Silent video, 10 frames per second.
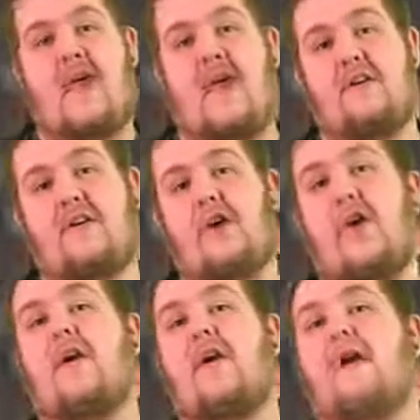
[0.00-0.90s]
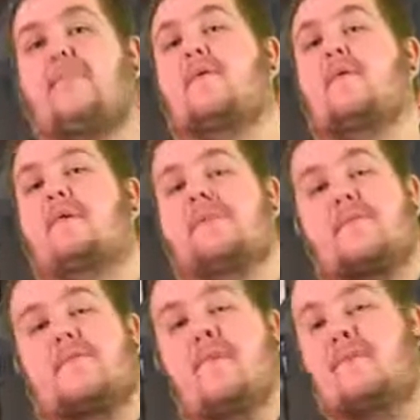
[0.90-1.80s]
and just hurried up and put some
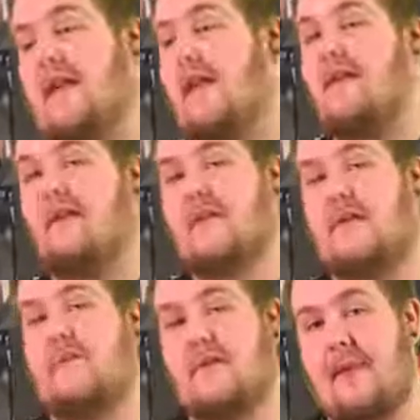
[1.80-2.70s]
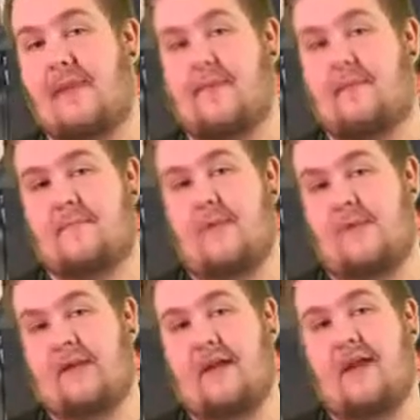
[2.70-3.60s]
stuff together to make this
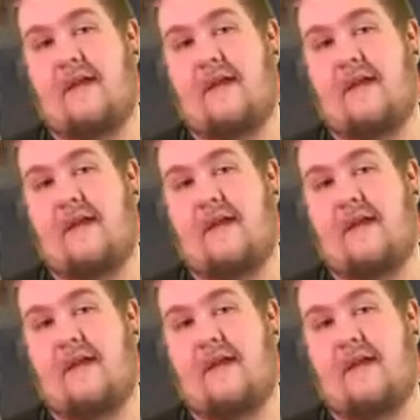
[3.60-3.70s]
movie.